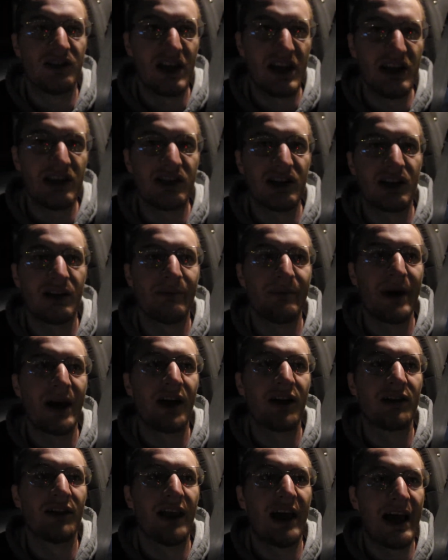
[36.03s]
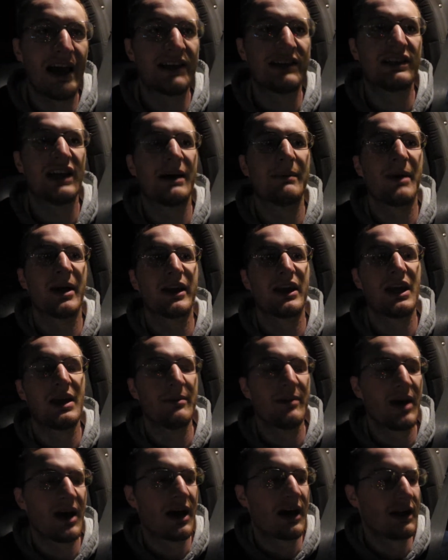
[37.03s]
decent amount last time I
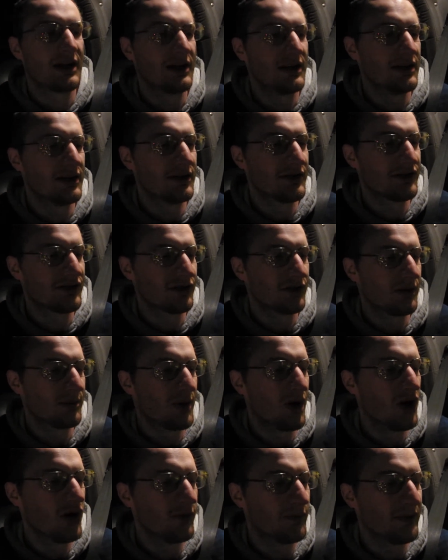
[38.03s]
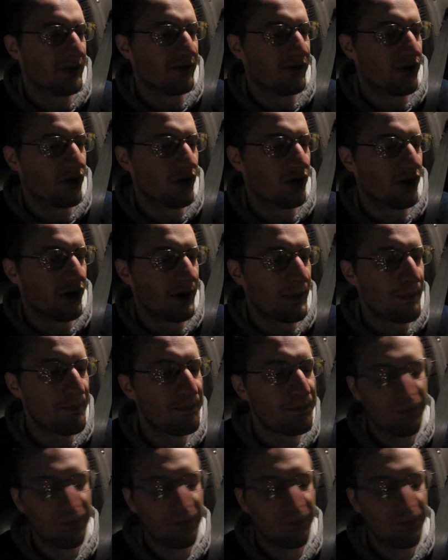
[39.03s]
came out of here, so I'm hoping for it.